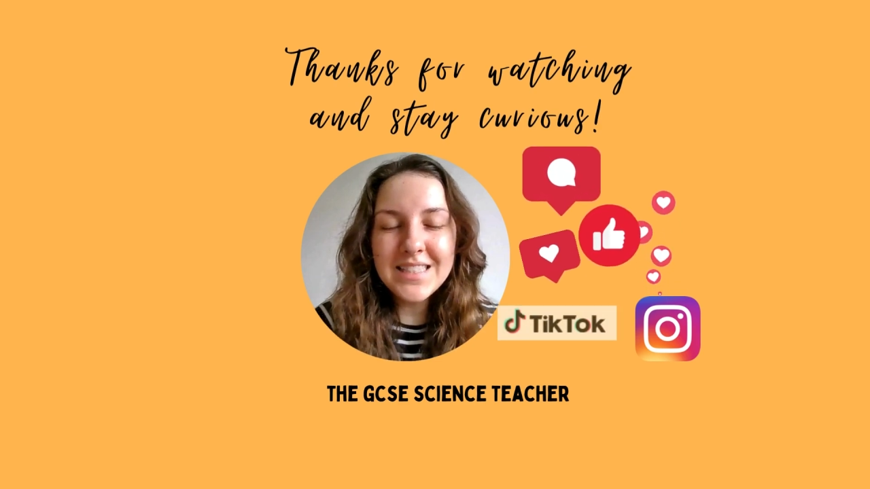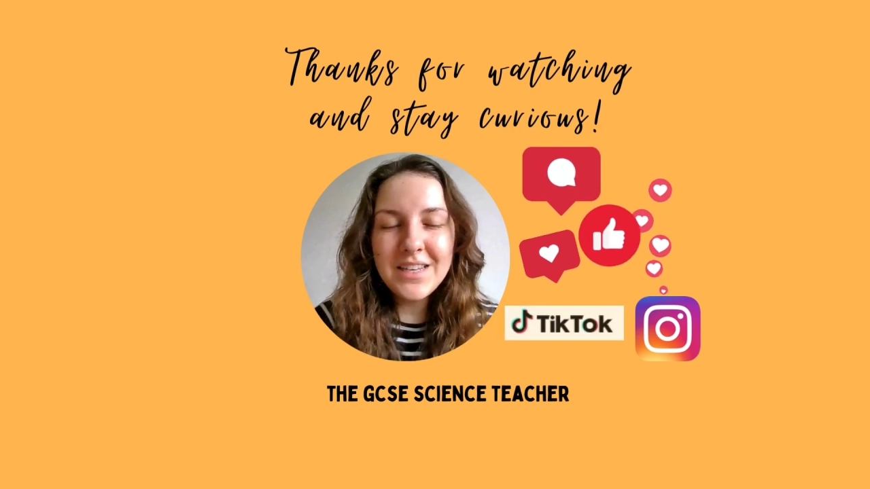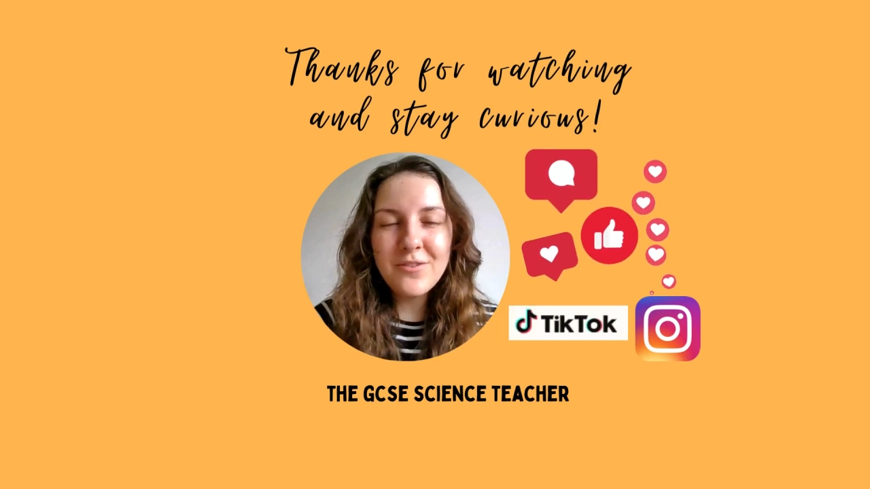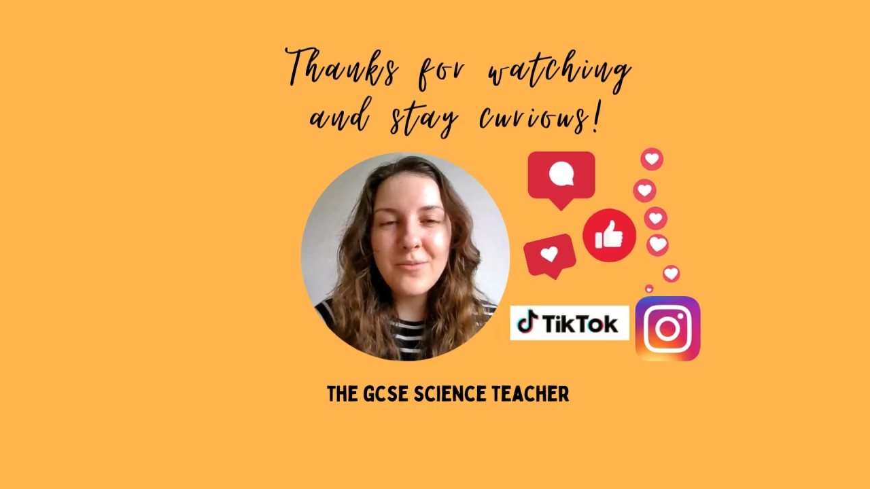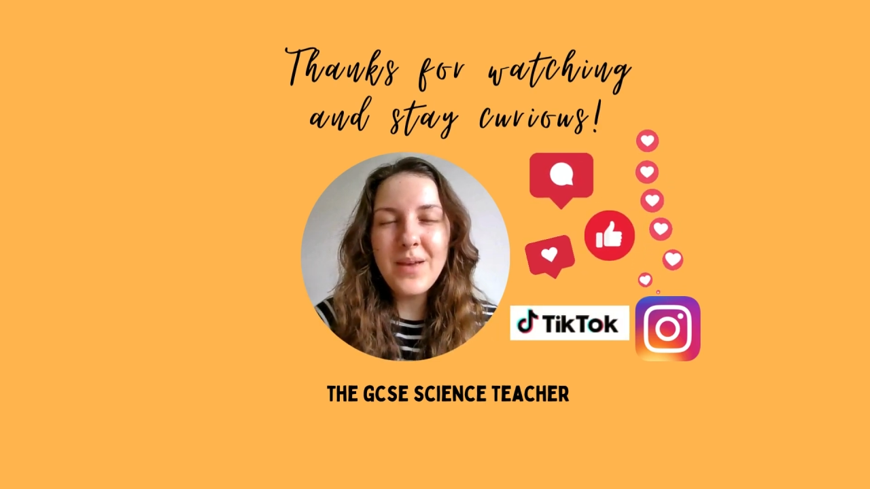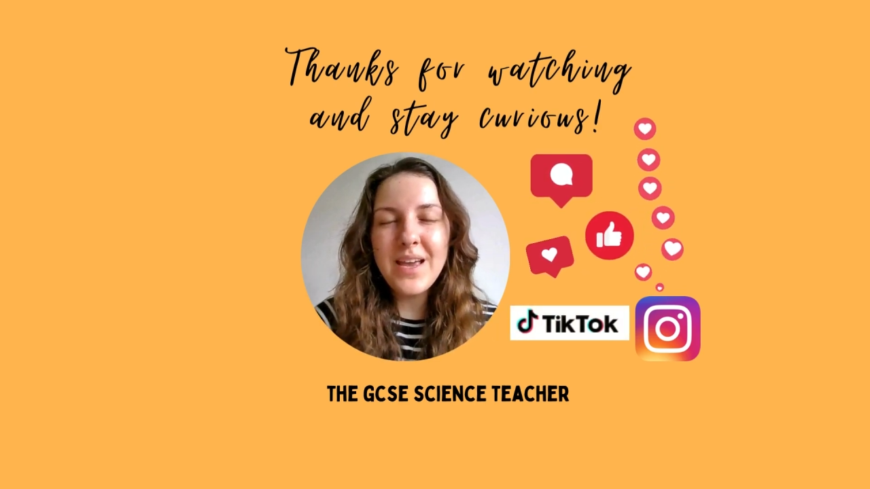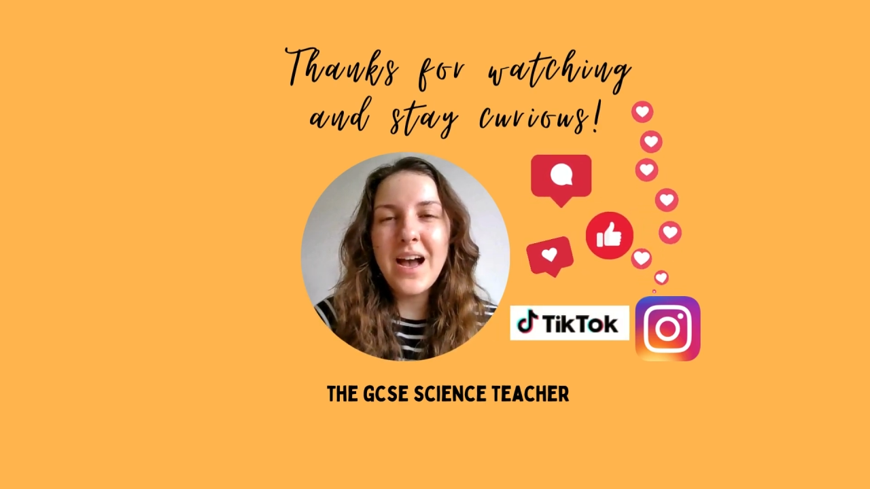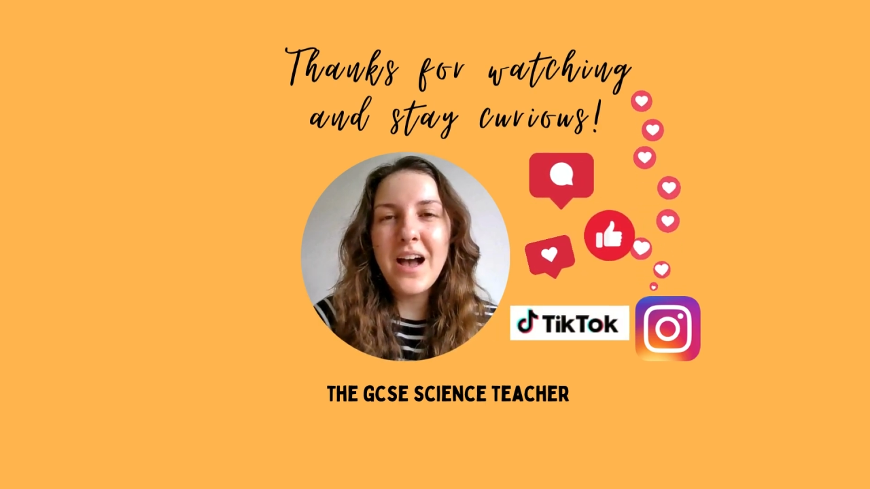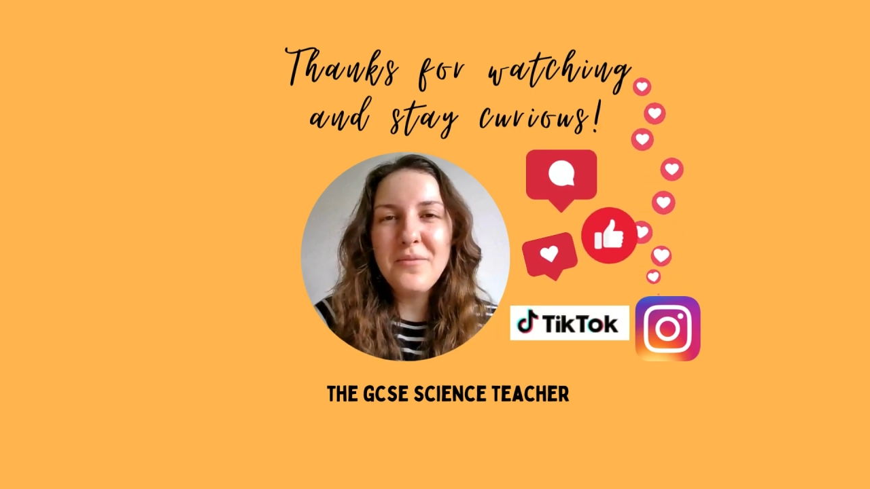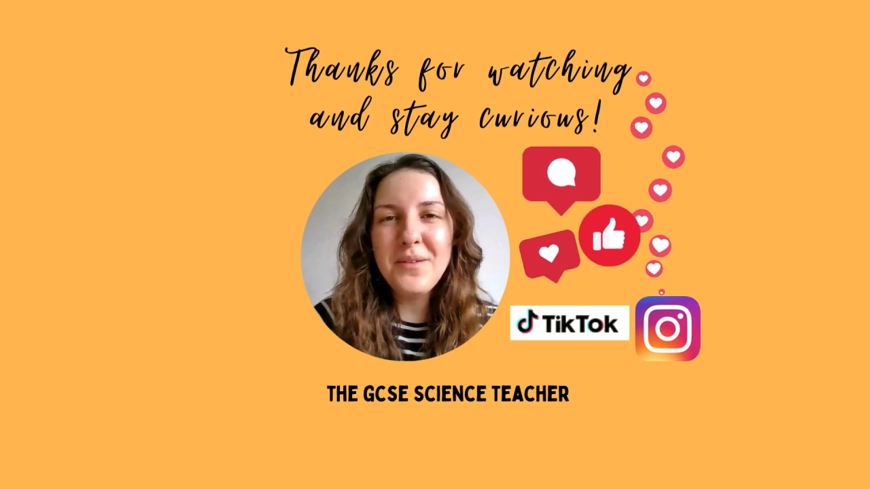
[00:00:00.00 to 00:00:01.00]
that's it from
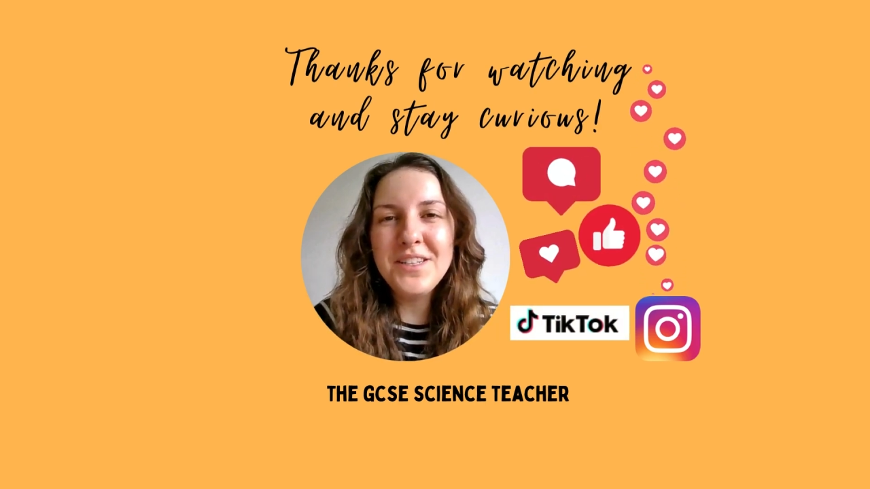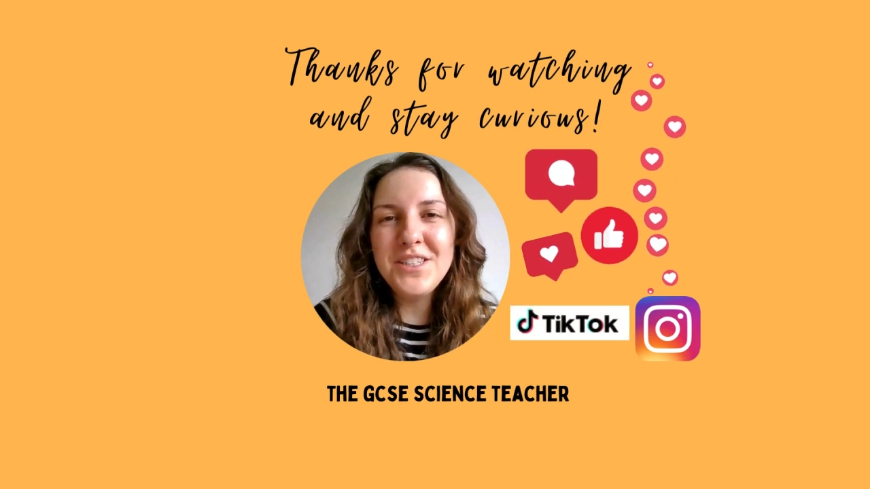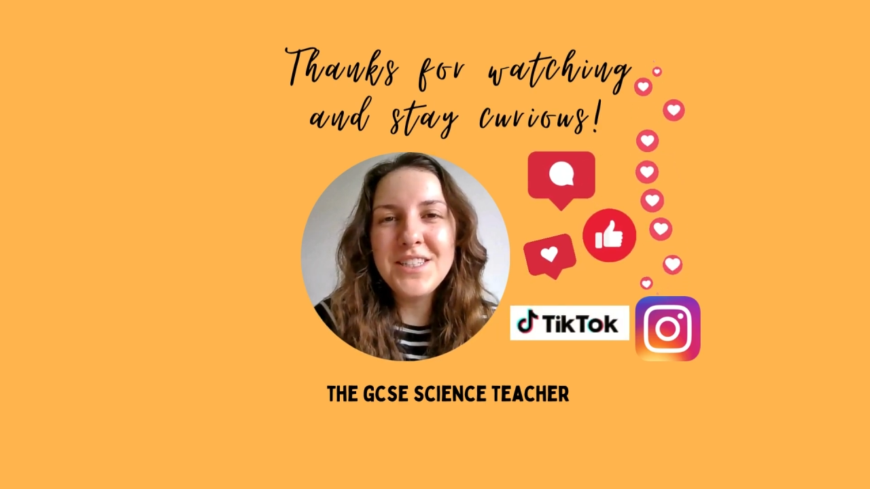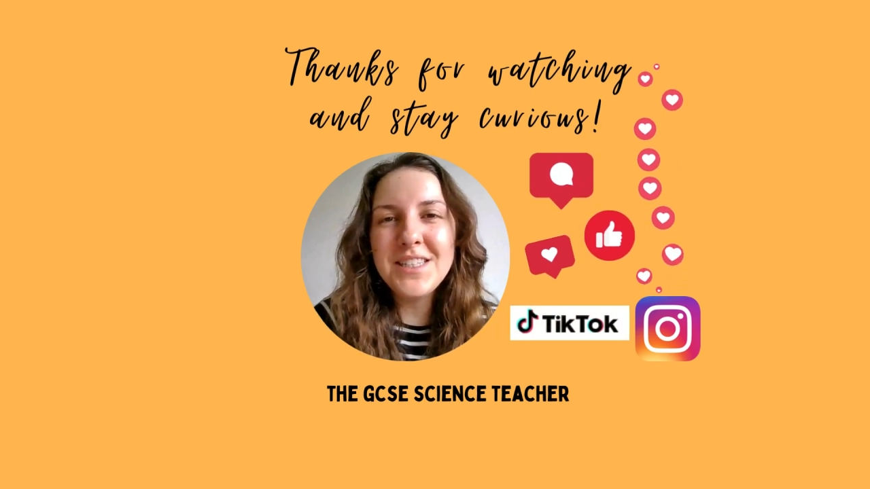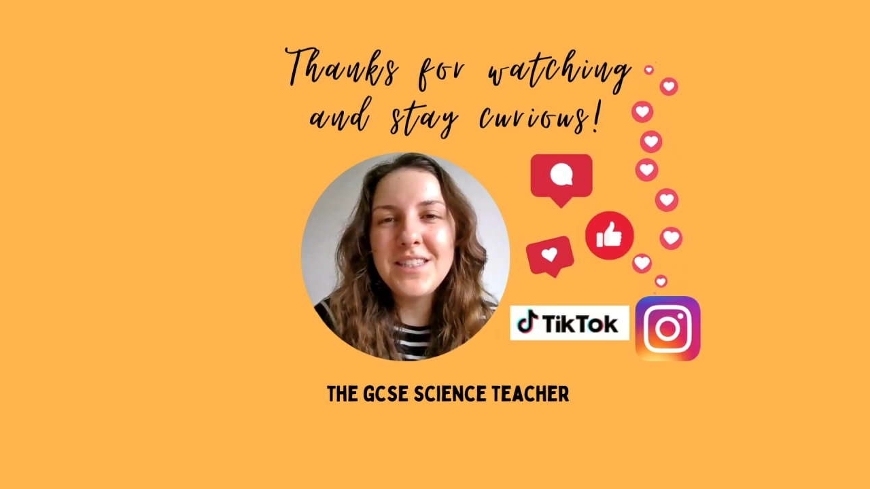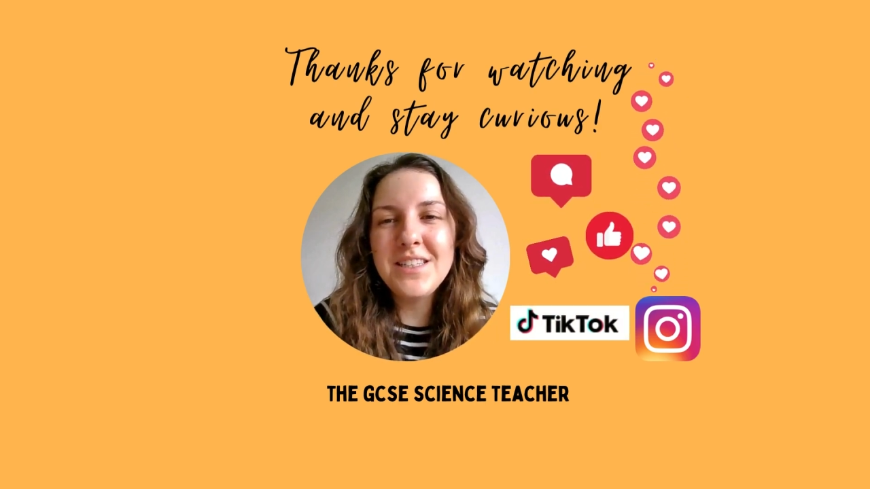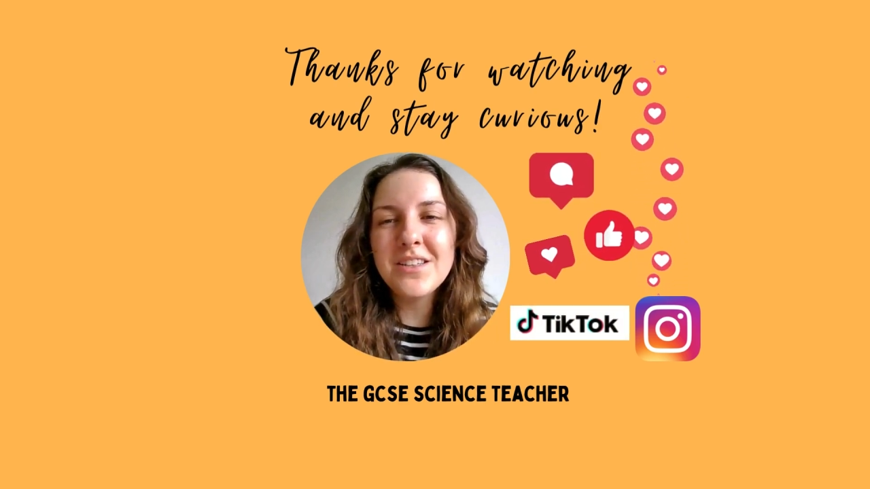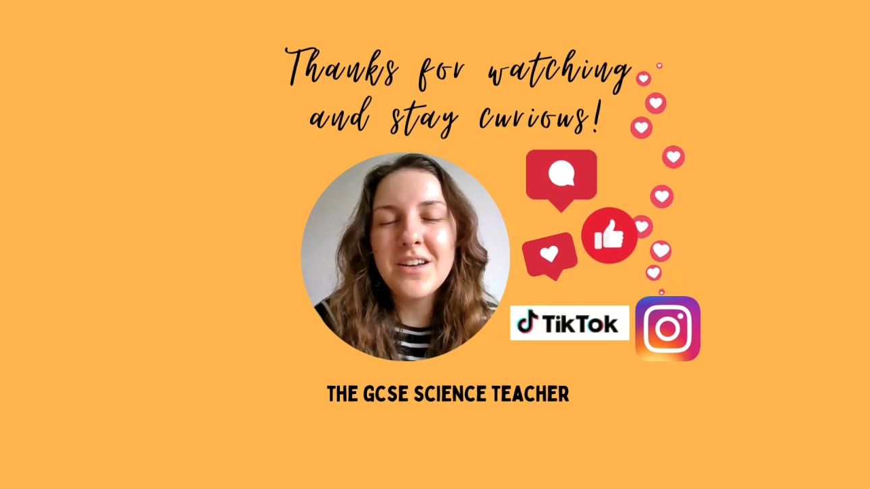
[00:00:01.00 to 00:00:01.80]
me. I've been the GCSE